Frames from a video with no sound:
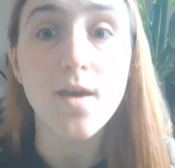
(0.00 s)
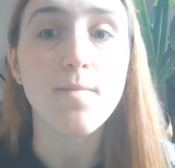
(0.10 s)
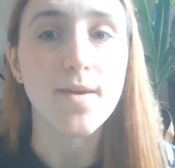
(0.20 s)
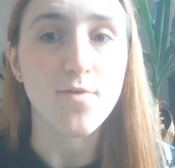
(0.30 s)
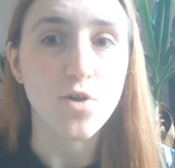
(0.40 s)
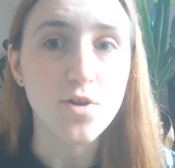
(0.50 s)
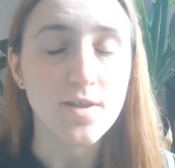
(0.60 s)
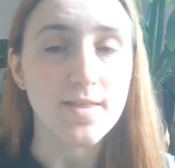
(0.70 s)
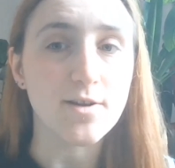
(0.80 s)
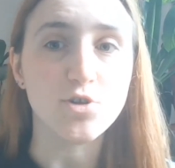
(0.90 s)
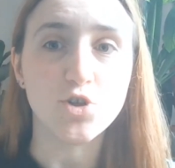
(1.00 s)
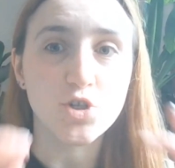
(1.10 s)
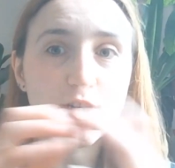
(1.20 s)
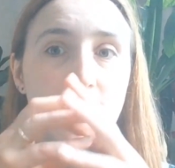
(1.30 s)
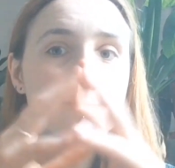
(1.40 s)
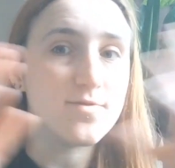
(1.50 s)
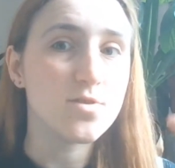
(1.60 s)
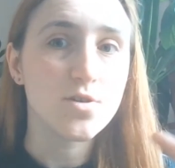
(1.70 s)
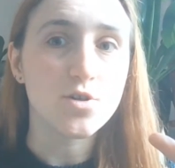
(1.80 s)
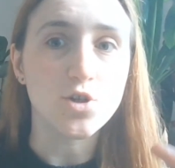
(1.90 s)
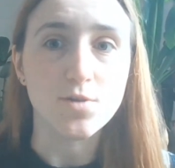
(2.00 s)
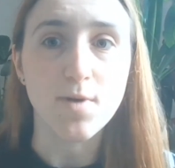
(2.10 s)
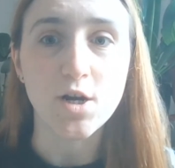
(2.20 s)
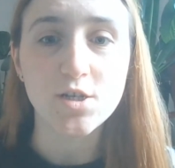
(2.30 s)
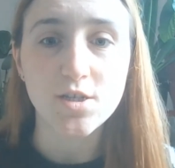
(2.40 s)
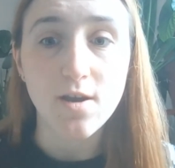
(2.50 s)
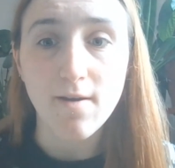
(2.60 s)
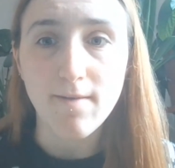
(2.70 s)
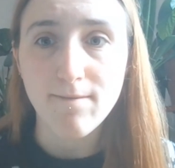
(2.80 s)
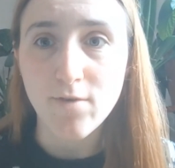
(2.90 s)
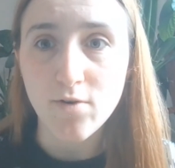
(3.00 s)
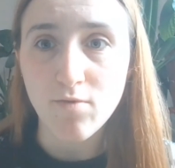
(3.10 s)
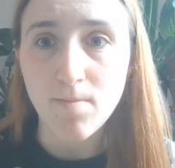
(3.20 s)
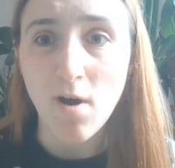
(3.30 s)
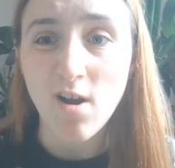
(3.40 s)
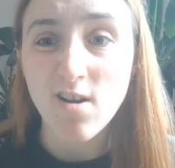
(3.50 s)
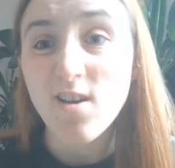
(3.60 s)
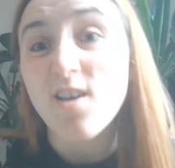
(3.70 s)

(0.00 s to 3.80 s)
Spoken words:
but if you're looking there you just have your marks further apart.